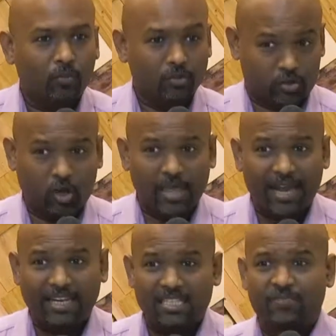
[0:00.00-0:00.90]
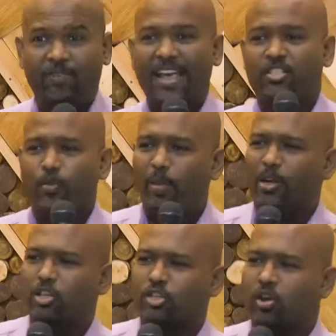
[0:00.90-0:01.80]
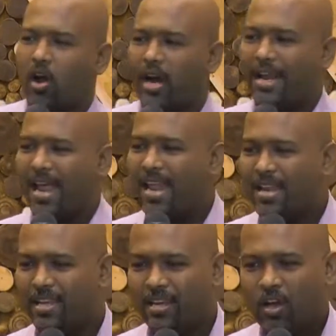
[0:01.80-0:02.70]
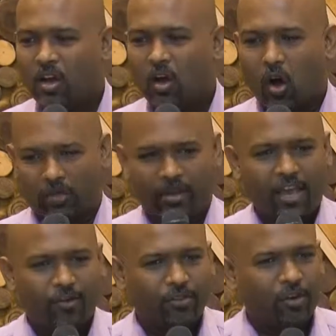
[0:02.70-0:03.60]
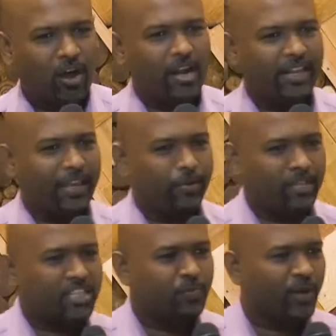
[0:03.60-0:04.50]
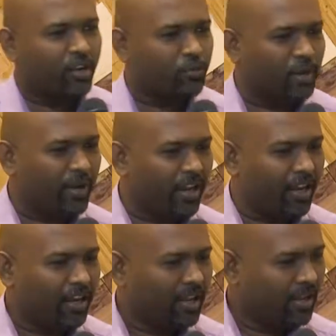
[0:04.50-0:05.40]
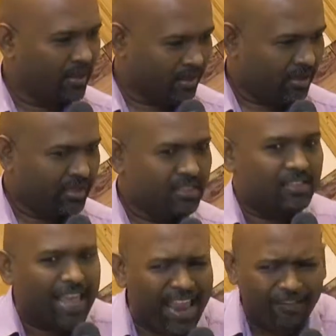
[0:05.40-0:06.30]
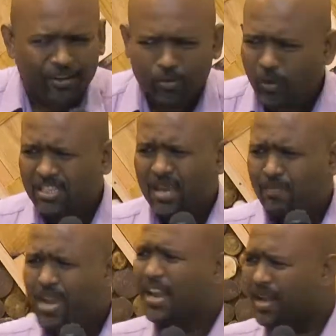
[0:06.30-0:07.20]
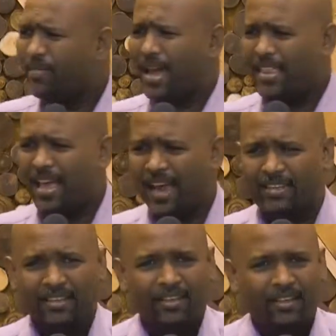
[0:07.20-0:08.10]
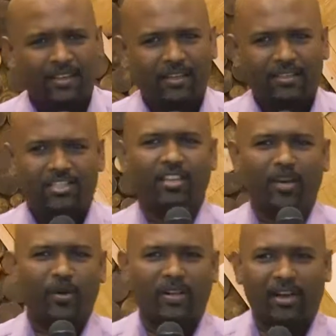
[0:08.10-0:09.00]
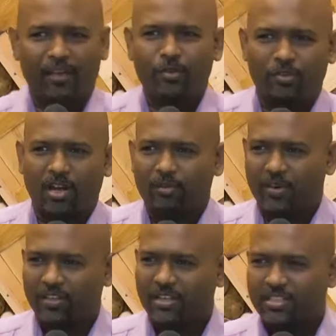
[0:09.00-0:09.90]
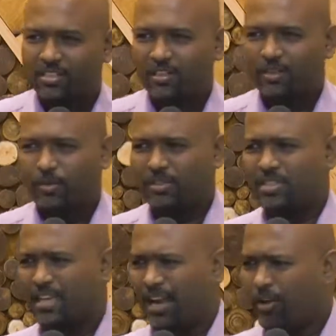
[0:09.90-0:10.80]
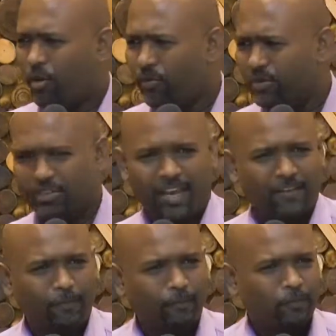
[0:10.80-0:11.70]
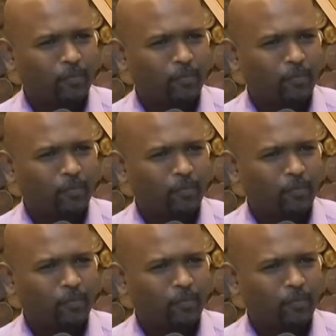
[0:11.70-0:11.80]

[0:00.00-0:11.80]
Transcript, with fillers: So that his flesh will be destroyed and on the day of the Lord, he, his spirit will be saved. What is he meaning by that? Just think about that. Have you thought about this? What's this handing over to Satan?